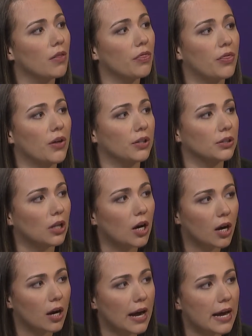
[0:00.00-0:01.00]
the
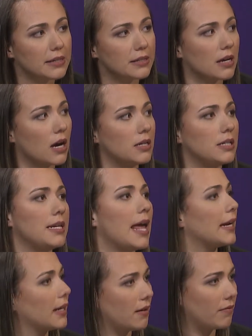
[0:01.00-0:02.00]
law as a
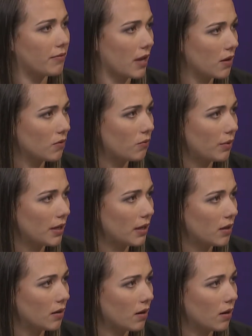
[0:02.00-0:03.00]
negative thing.
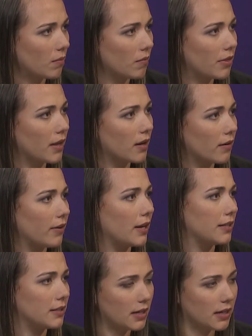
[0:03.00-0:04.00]
We think of it
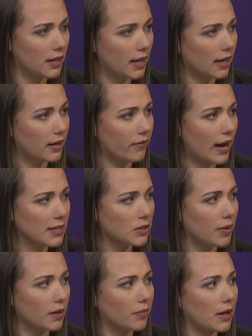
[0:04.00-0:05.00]
as in a negative
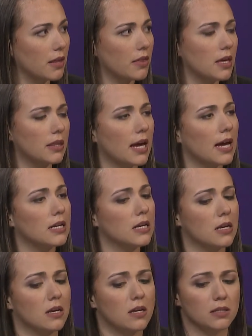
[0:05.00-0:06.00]
aspect, but I think that
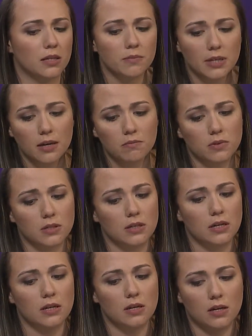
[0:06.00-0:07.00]
sometimes,
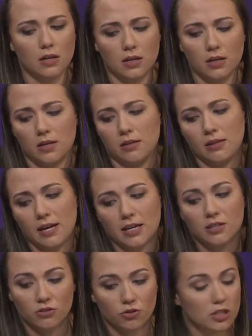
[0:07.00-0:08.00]
like,
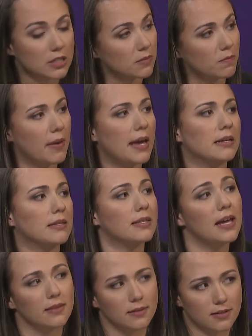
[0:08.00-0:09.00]
it just makes
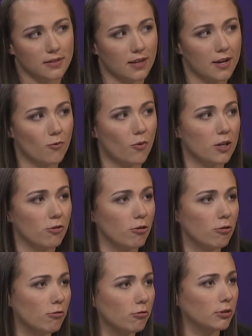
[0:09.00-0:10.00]
sense. Like, when
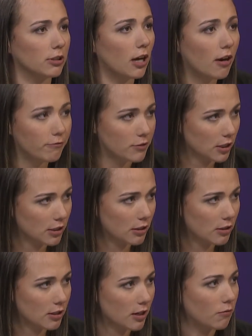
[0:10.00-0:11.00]
you love
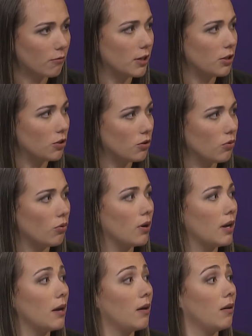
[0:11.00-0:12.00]
Jesus and when you
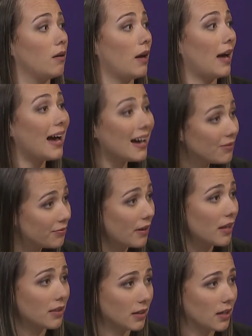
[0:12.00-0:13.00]
have
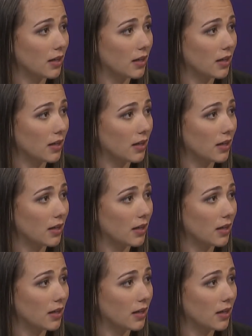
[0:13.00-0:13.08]
faith in